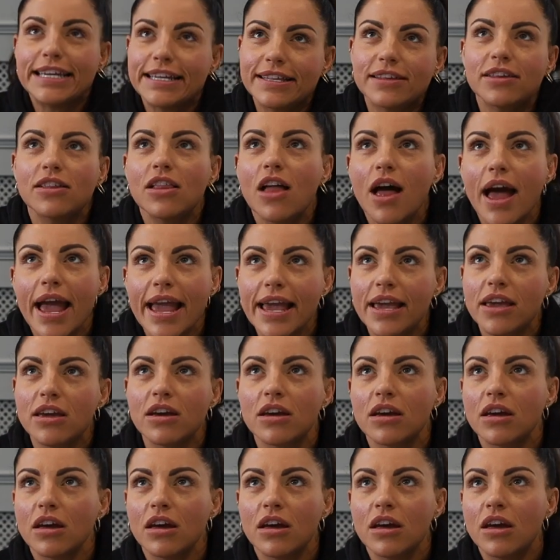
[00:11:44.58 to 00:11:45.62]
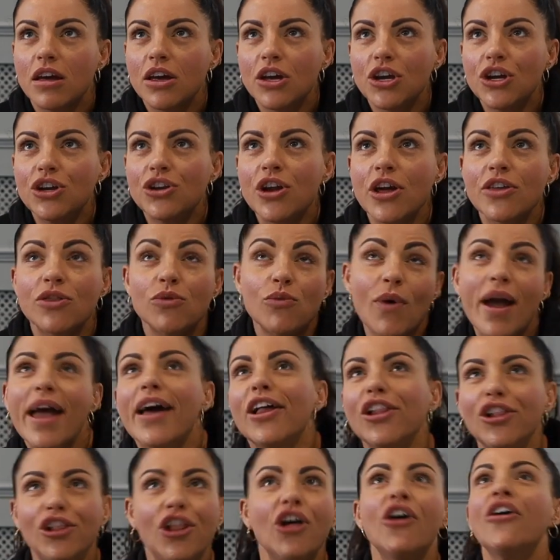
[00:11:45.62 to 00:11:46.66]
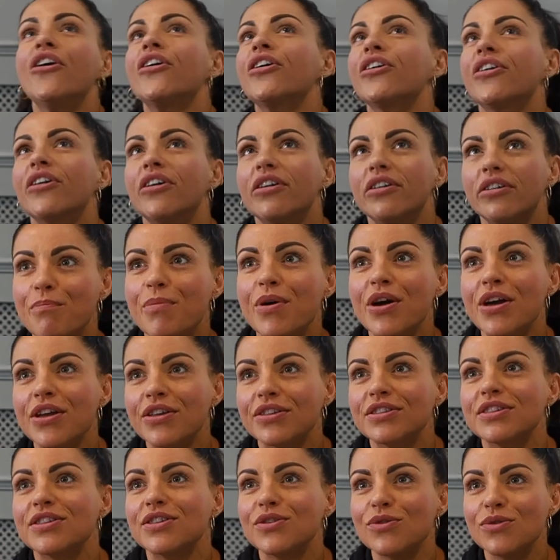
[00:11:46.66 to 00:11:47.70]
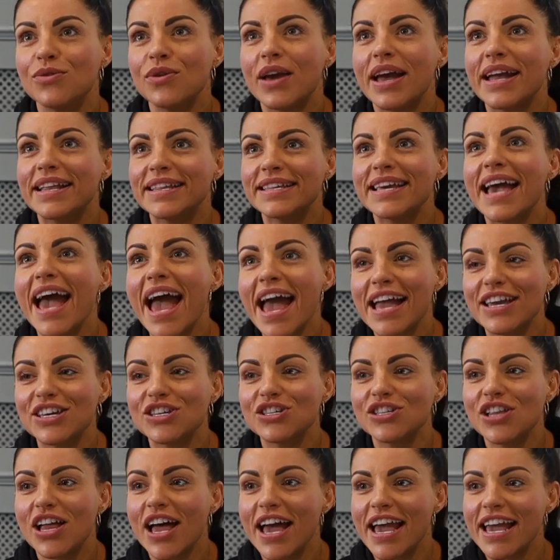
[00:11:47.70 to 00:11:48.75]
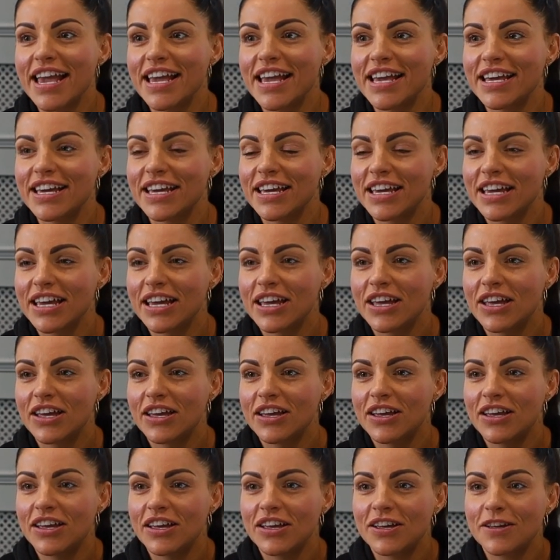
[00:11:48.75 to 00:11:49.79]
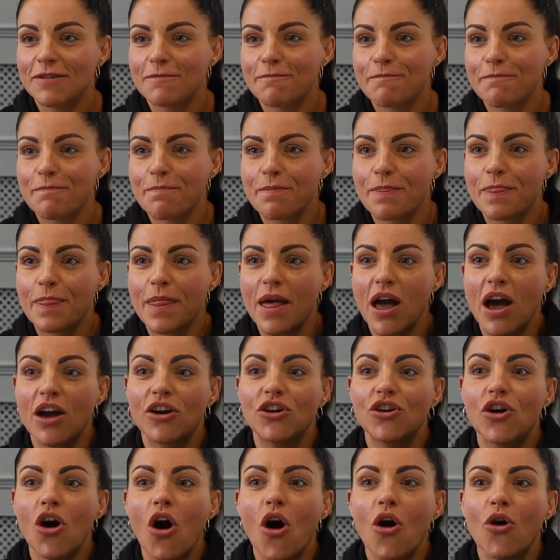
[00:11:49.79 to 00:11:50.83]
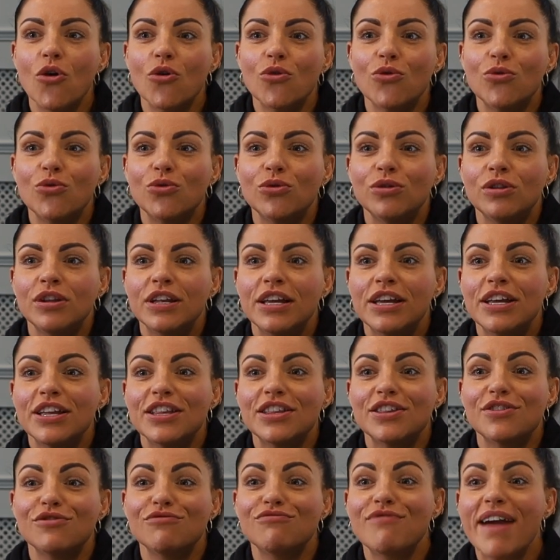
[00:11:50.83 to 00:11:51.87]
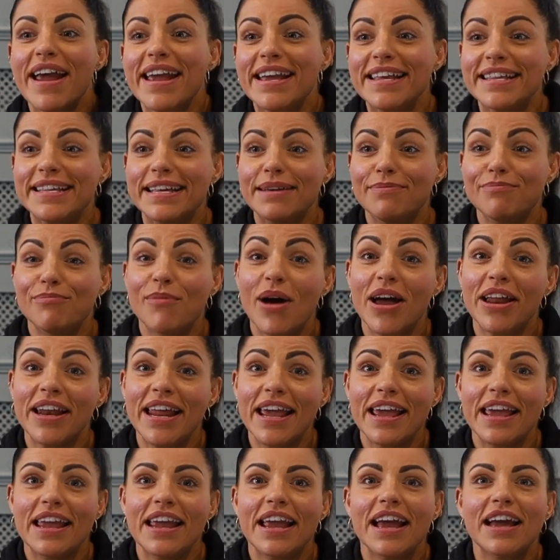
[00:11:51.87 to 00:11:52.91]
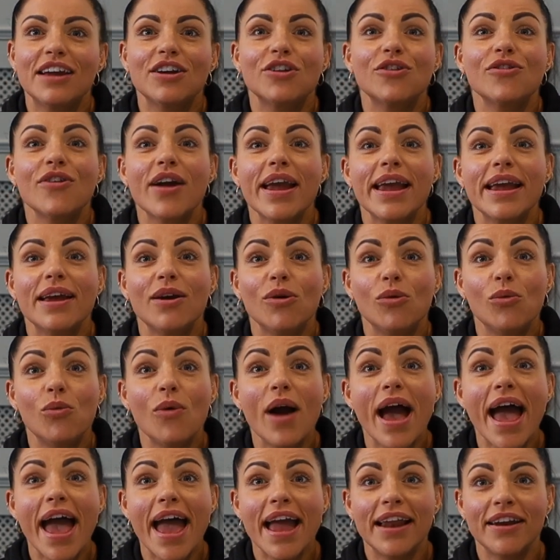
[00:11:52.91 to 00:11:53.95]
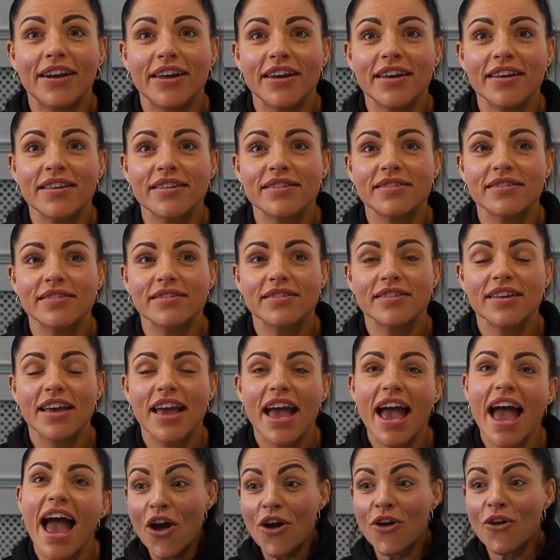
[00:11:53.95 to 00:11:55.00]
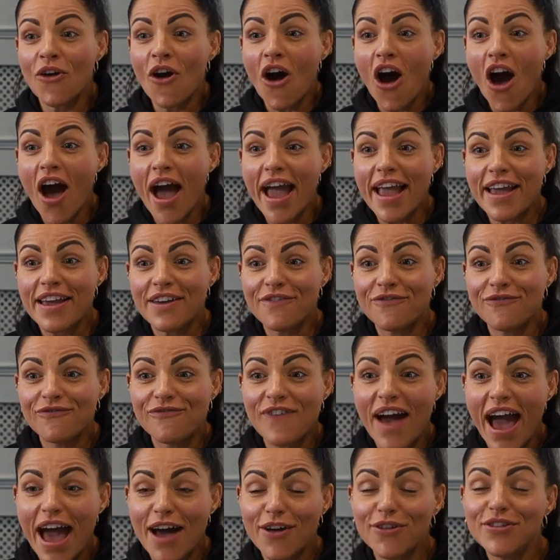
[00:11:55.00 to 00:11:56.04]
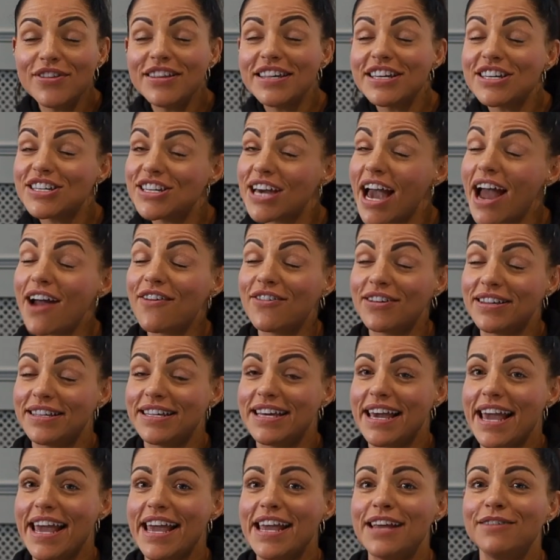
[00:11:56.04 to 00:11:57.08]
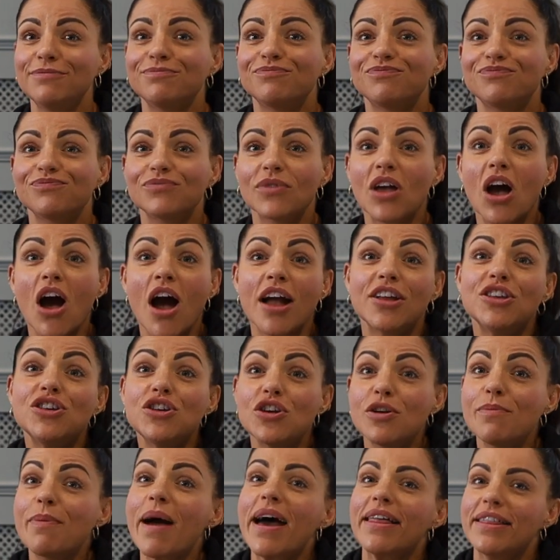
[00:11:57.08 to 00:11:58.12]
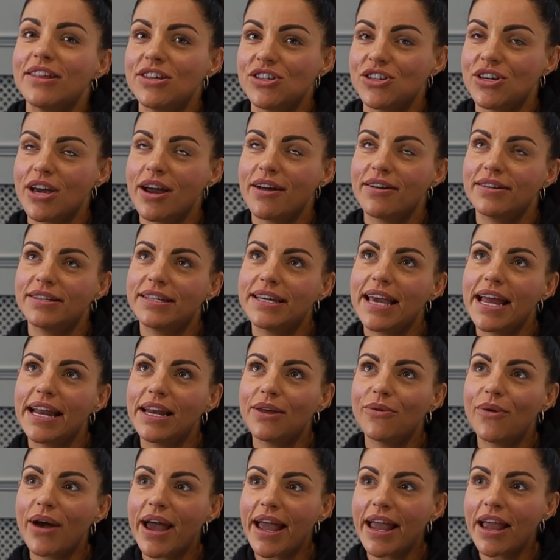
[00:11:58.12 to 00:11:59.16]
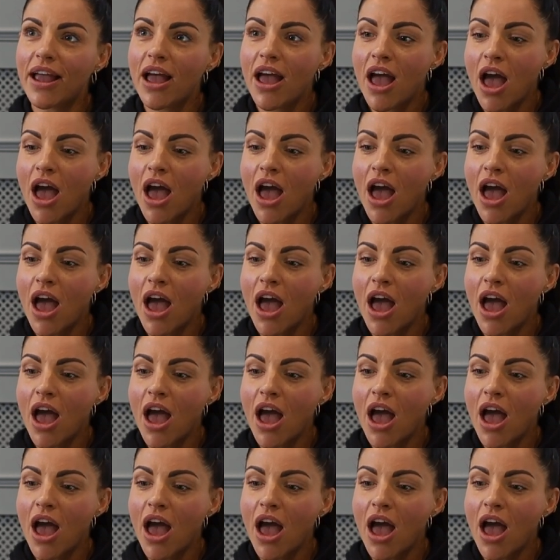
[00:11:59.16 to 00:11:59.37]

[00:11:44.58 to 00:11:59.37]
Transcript: it to, like, you know, the way I look, but to attach like a goal to raising money and creating awareness. So I found a charity. I knew about this charity anyway,